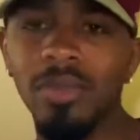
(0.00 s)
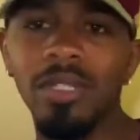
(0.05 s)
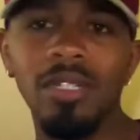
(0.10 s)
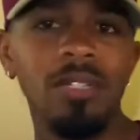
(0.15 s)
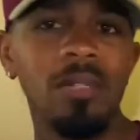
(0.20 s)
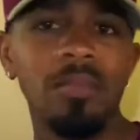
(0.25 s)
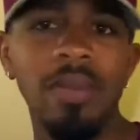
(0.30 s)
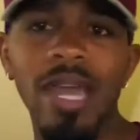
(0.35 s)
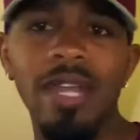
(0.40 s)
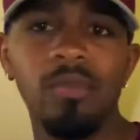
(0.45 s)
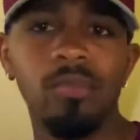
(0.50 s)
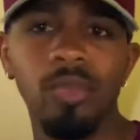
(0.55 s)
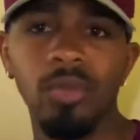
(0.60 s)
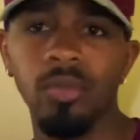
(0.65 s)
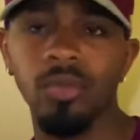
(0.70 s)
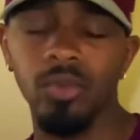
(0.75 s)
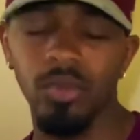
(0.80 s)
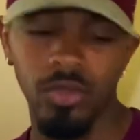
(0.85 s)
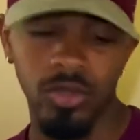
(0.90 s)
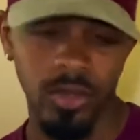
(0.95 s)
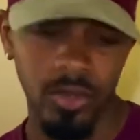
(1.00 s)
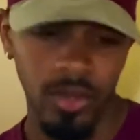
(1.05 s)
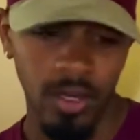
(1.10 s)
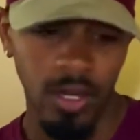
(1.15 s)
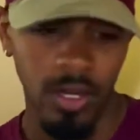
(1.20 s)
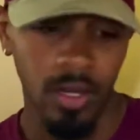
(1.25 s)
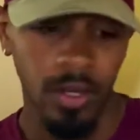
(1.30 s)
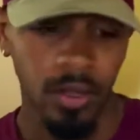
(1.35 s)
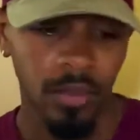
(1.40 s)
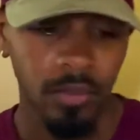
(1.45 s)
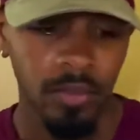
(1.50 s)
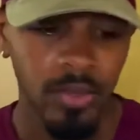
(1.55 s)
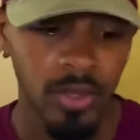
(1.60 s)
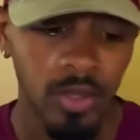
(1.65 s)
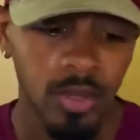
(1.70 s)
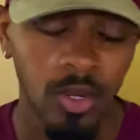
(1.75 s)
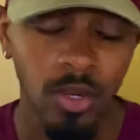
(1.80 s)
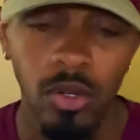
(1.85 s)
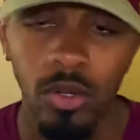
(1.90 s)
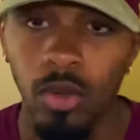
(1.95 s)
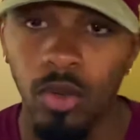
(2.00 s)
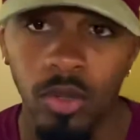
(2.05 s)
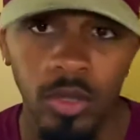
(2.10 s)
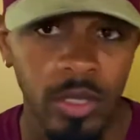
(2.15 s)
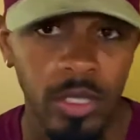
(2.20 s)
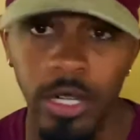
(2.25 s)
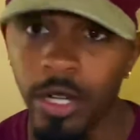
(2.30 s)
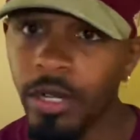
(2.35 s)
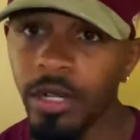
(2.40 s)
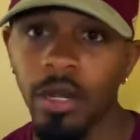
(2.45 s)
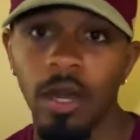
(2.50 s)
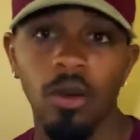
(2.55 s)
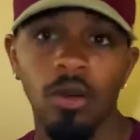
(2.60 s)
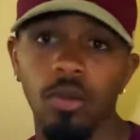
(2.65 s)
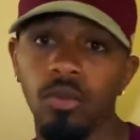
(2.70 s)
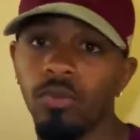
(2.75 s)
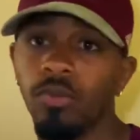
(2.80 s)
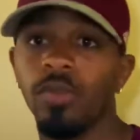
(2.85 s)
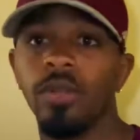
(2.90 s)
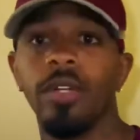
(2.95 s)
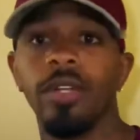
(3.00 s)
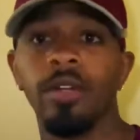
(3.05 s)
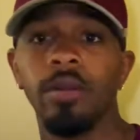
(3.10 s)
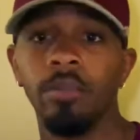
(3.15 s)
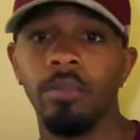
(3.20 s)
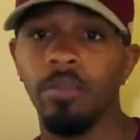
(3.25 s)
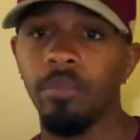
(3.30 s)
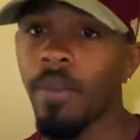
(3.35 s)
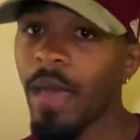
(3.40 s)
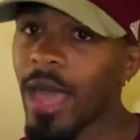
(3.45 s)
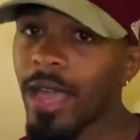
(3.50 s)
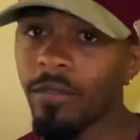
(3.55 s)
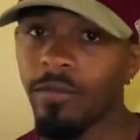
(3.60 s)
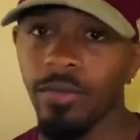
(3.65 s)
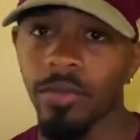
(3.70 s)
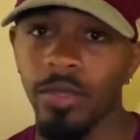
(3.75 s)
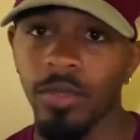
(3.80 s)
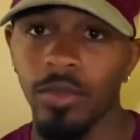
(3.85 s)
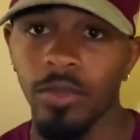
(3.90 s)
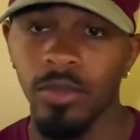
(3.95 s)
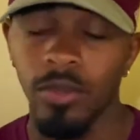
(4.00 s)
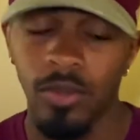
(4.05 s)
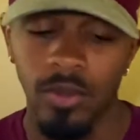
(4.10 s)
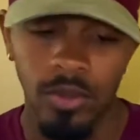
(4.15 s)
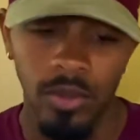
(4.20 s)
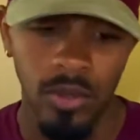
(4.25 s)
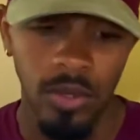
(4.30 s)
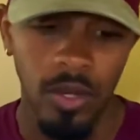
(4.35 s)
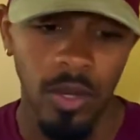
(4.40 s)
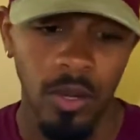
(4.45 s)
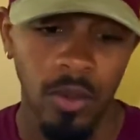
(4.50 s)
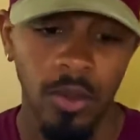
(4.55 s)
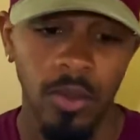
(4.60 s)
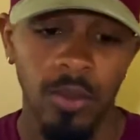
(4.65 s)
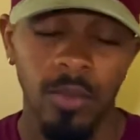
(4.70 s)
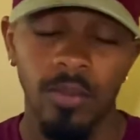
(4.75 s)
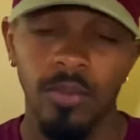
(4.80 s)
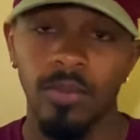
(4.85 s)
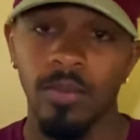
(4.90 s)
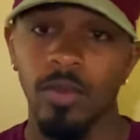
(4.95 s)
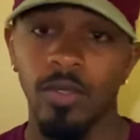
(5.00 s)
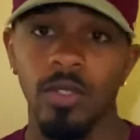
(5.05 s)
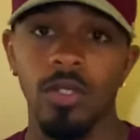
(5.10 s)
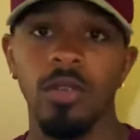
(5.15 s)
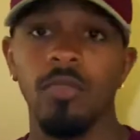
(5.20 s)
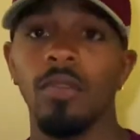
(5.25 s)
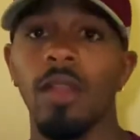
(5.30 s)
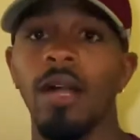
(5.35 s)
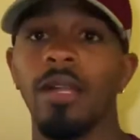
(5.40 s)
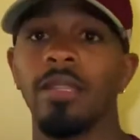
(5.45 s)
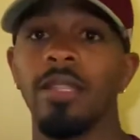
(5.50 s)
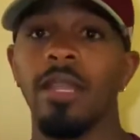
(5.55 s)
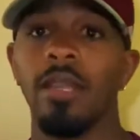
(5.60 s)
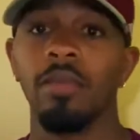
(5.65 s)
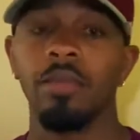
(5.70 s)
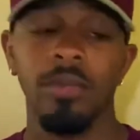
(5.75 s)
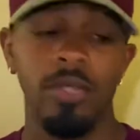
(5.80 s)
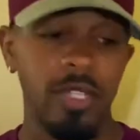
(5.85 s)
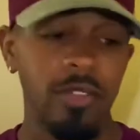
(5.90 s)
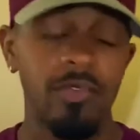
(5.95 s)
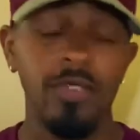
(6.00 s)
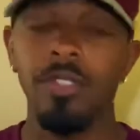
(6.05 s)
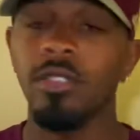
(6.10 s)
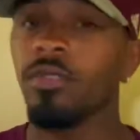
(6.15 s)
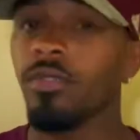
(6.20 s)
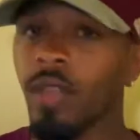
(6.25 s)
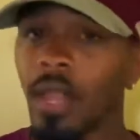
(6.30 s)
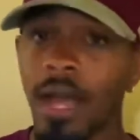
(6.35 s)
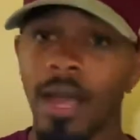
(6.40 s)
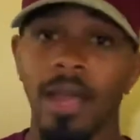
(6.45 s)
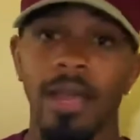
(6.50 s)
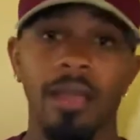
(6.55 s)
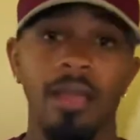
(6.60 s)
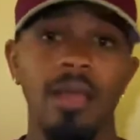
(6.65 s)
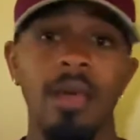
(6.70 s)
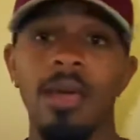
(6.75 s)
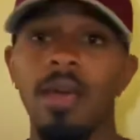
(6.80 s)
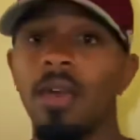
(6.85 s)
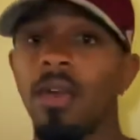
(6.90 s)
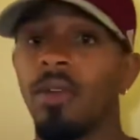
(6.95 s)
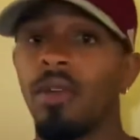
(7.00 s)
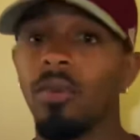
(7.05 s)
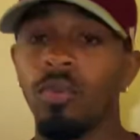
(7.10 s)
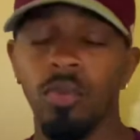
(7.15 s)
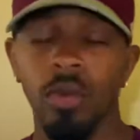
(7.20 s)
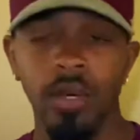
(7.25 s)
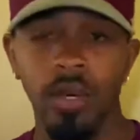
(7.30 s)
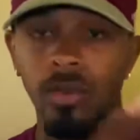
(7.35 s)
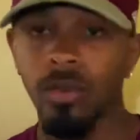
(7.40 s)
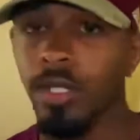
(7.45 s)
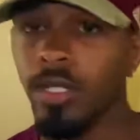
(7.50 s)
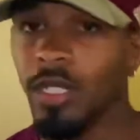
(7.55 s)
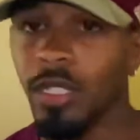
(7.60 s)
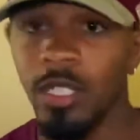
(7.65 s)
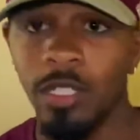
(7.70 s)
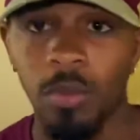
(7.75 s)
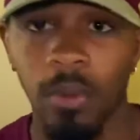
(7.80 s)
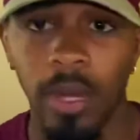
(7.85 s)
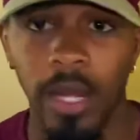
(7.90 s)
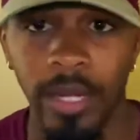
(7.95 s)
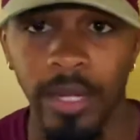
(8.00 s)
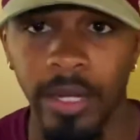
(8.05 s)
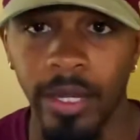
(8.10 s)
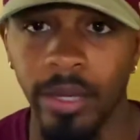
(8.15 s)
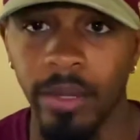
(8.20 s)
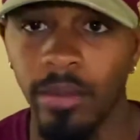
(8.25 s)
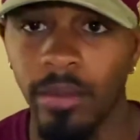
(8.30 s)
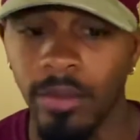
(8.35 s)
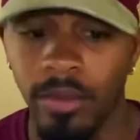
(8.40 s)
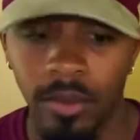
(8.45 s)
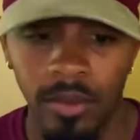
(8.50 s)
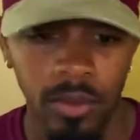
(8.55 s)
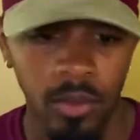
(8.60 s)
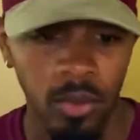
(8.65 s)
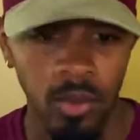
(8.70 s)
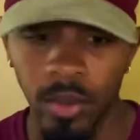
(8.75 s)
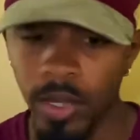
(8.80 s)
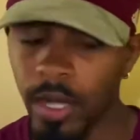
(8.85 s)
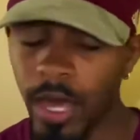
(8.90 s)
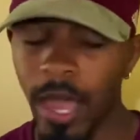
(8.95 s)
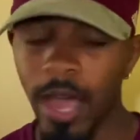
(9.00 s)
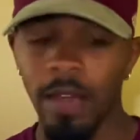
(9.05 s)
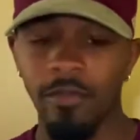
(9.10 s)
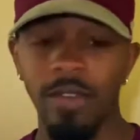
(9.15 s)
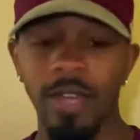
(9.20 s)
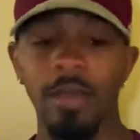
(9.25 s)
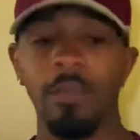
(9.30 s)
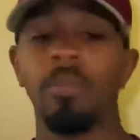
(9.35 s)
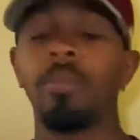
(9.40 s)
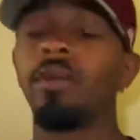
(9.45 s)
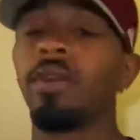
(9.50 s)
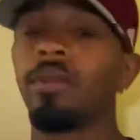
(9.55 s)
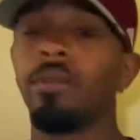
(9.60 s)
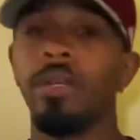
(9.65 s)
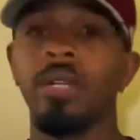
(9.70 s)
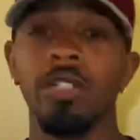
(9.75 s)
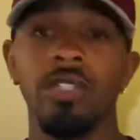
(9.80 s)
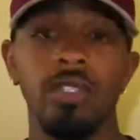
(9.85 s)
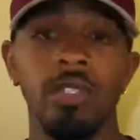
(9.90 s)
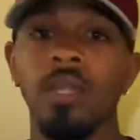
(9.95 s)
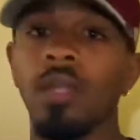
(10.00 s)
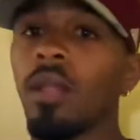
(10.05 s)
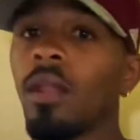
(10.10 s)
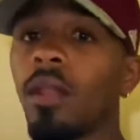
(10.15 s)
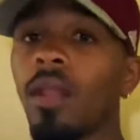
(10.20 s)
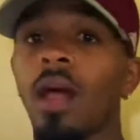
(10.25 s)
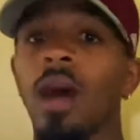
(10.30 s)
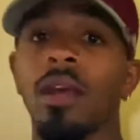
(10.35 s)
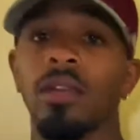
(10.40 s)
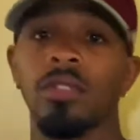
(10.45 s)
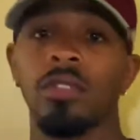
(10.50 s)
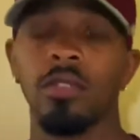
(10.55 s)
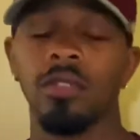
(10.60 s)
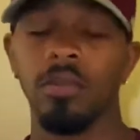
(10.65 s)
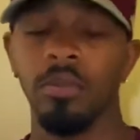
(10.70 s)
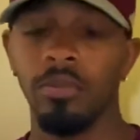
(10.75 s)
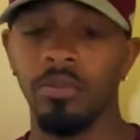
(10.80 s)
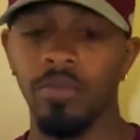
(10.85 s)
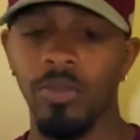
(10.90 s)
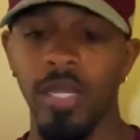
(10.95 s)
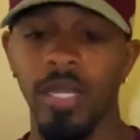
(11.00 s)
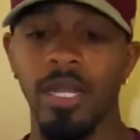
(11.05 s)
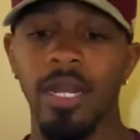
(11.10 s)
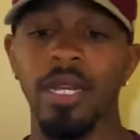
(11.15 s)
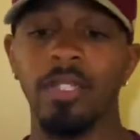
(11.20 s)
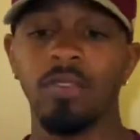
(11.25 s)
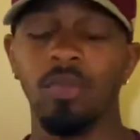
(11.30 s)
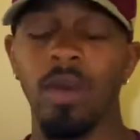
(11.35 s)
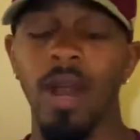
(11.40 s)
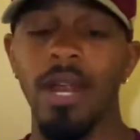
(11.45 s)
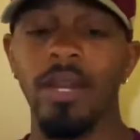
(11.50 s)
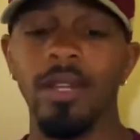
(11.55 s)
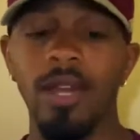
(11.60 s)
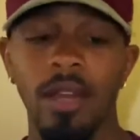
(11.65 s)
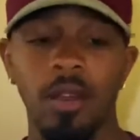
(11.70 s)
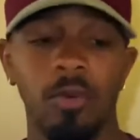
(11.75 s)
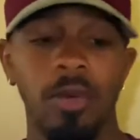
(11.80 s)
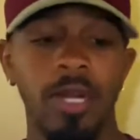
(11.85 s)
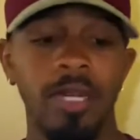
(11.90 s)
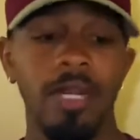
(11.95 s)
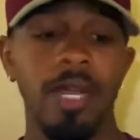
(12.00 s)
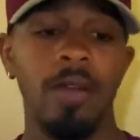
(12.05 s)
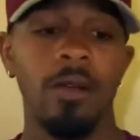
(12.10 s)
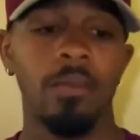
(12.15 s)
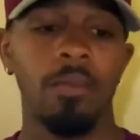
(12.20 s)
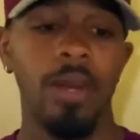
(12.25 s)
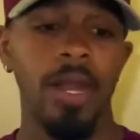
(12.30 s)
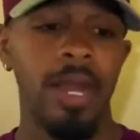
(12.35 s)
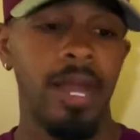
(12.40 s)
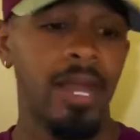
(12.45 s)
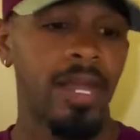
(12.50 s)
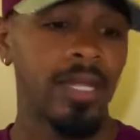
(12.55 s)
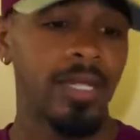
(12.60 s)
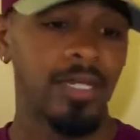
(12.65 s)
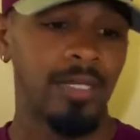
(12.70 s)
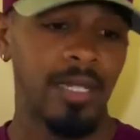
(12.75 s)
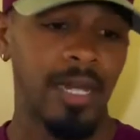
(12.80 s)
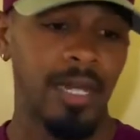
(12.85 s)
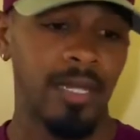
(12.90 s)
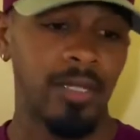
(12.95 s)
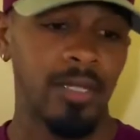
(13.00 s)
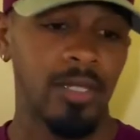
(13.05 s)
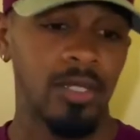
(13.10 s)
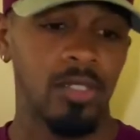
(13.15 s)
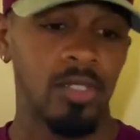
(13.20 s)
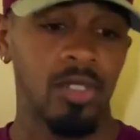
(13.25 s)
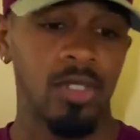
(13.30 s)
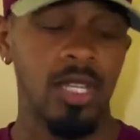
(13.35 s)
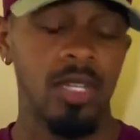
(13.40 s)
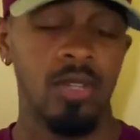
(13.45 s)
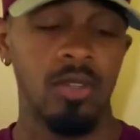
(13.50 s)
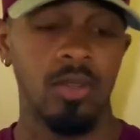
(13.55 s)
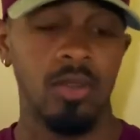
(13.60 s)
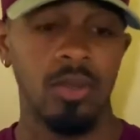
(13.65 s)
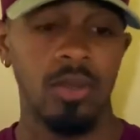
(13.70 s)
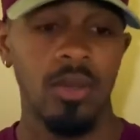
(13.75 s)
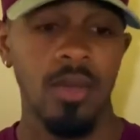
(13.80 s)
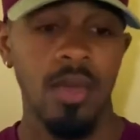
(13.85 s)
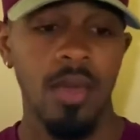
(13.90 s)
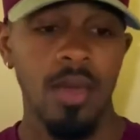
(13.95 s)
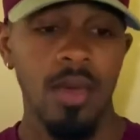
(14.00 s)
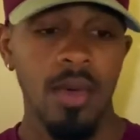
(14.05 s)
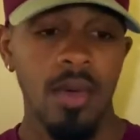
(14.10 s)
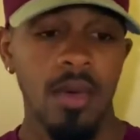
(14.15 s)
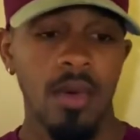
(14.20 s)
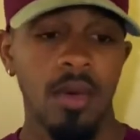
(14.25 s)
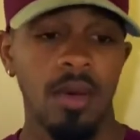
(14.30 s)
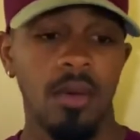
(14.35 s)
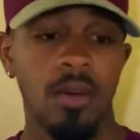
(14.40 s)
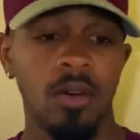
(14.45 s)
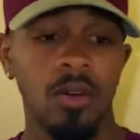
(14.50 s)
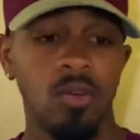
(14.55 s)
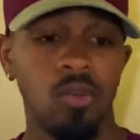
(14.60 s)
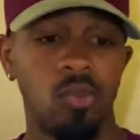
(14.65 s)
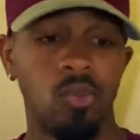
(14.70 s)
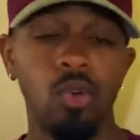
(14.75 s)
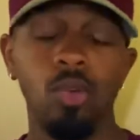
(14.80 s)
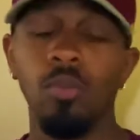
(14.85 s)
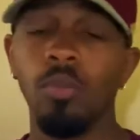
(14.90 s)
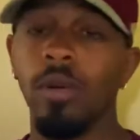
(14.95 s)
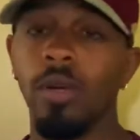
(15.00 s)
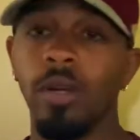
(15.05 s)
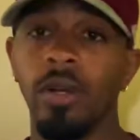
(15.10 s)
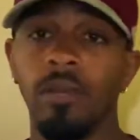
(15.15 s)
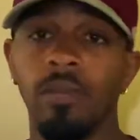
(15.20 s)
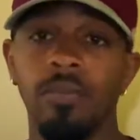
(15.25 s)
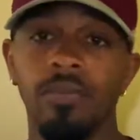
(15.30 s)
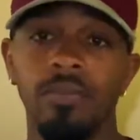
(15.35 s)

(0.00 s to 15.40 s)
Baton Rouge. They're known for their backfields, stuff like that. Defensive line, we don't need to explain that. We have that pretty much locked up. And as of right now, Barrett Alexander is still rumored,